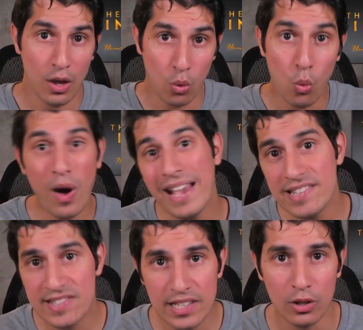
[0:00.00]
why
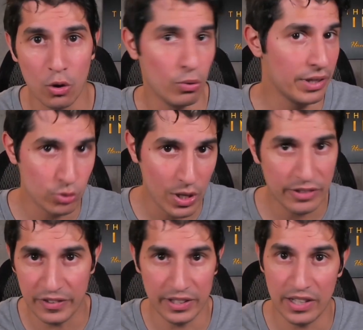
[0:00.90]
Zillow and
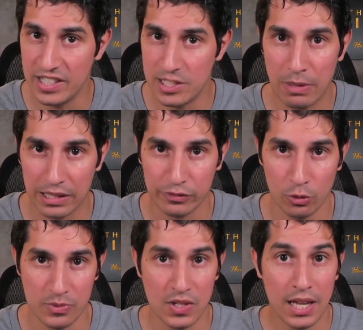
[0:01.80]
Redfin and these
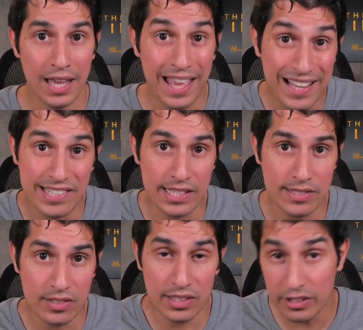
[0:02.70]
platforms
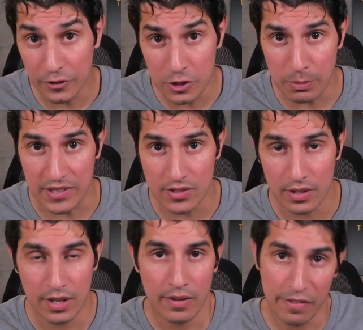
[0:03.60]
exist in the first place.
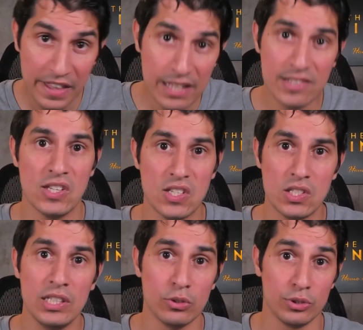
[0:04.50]
They exist
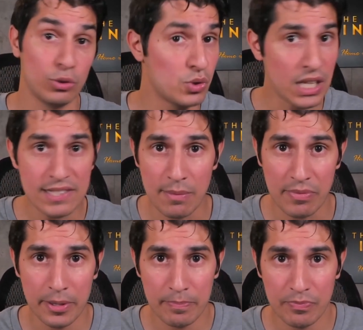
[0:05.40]
in order to sell
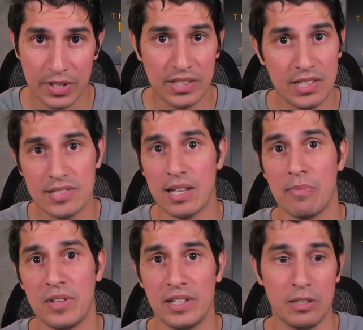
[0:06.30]
something. And this
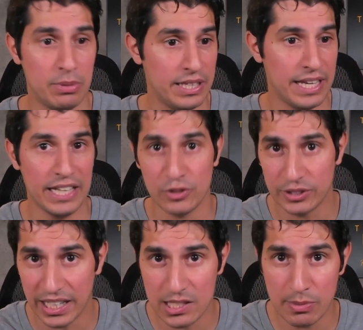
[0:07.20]
something can be
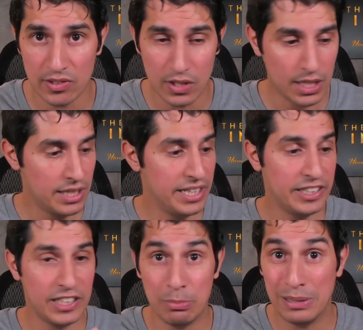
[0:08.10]
advertisement, it
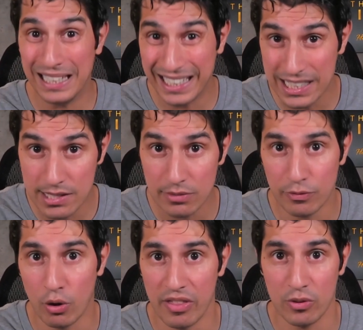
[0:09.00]
can be leads
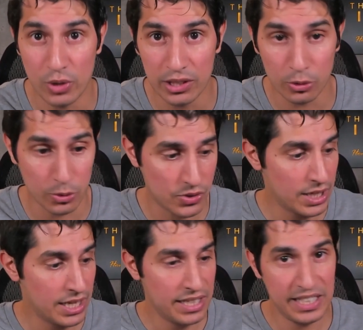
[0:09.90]
for other realtors,
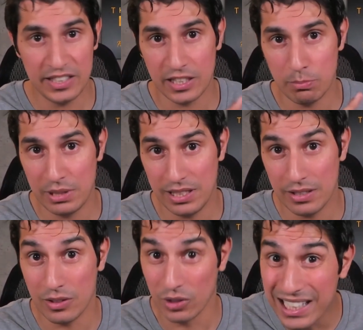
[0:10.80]
it can be
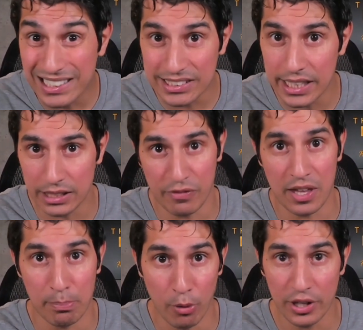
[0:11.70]
real estate if they
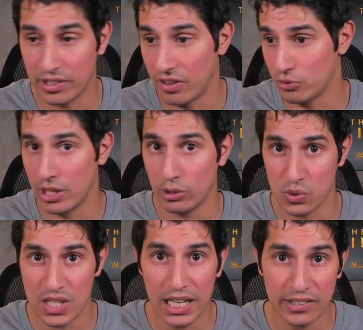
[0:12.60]
bought it and they're trying to
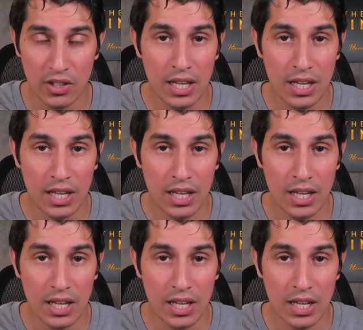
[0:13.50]
sell it.